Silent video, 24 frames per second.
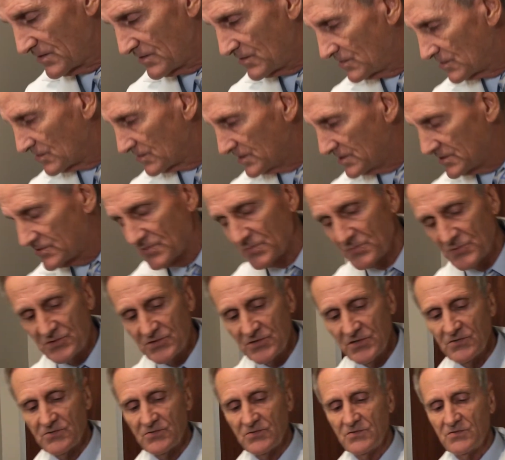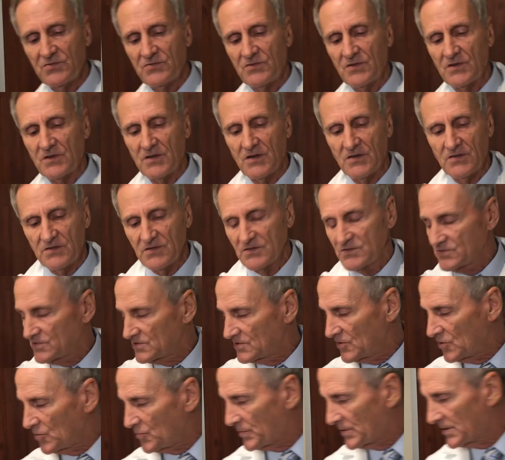You'll need some scissors to cut this
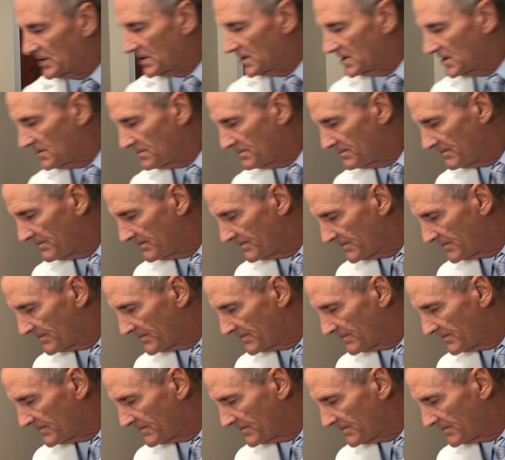and open it up.